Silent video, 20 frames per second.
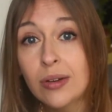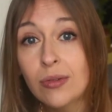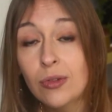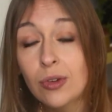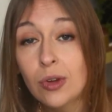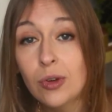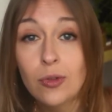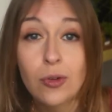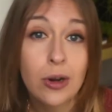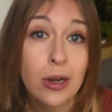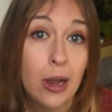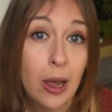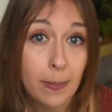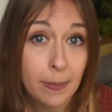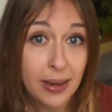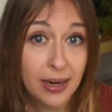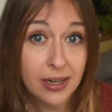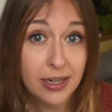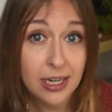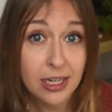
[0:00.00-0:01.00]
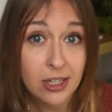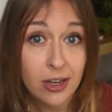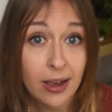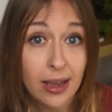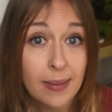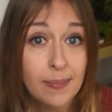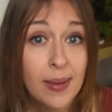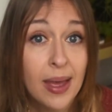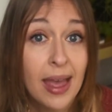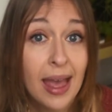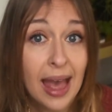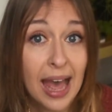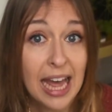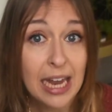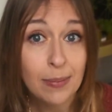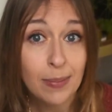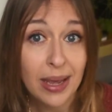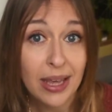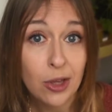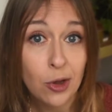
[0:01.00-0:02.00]
food for a long period of time
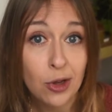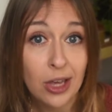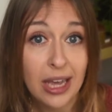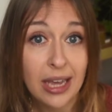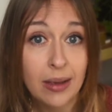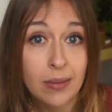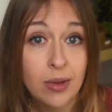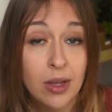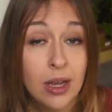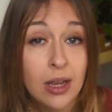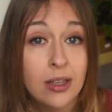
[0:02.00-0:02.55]
and by cooking.